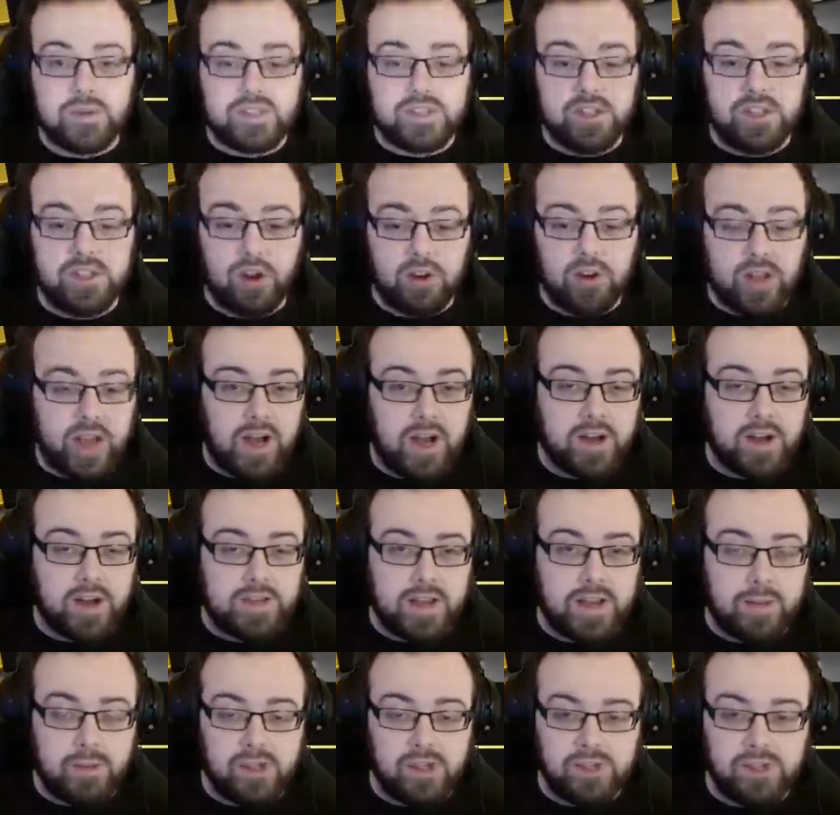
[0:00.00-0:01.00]
also is not
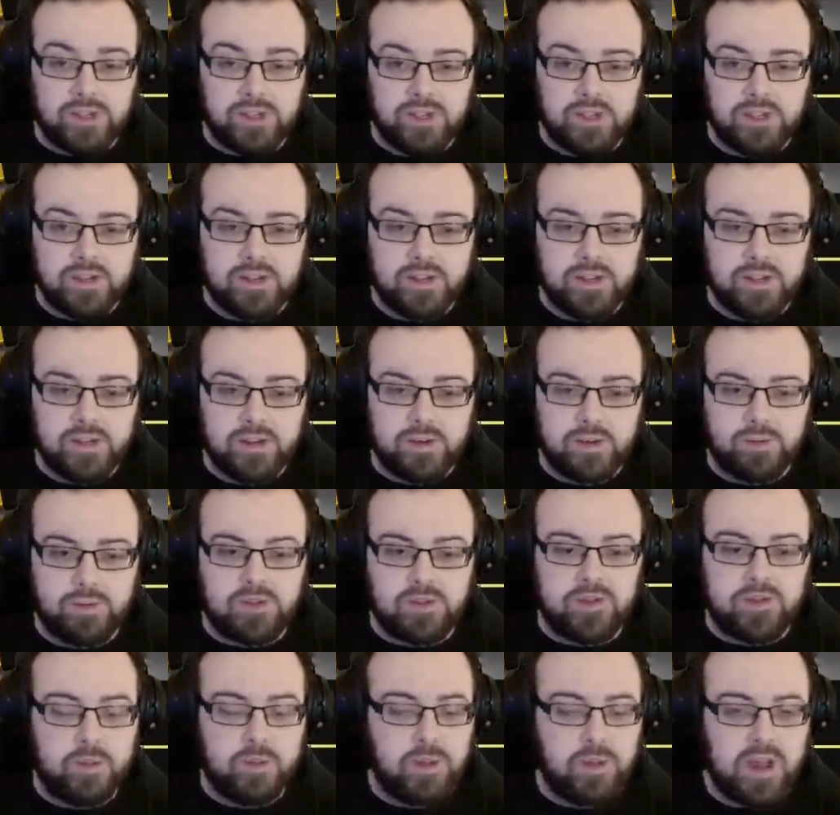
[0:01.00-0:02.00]
car damage,
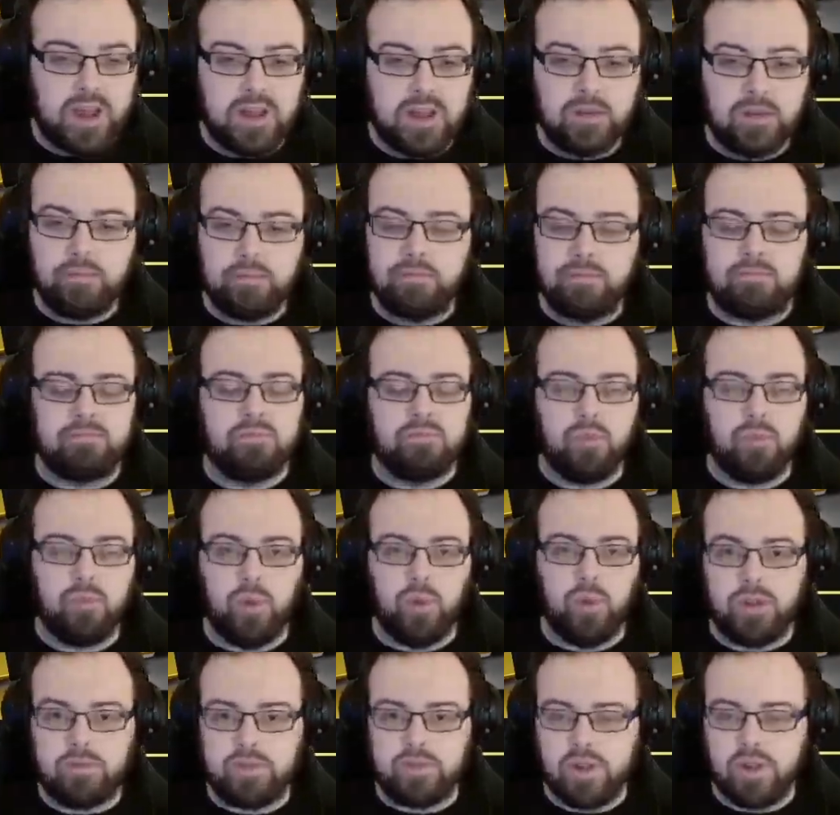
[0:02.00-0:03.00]
which for me,
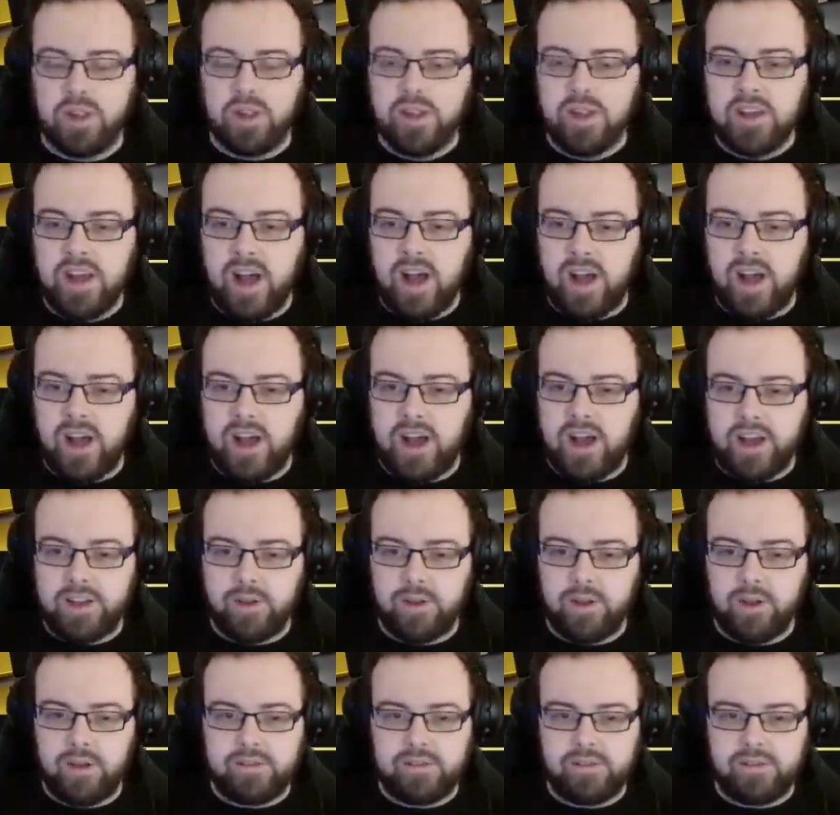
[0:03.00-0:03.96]
wonderful. I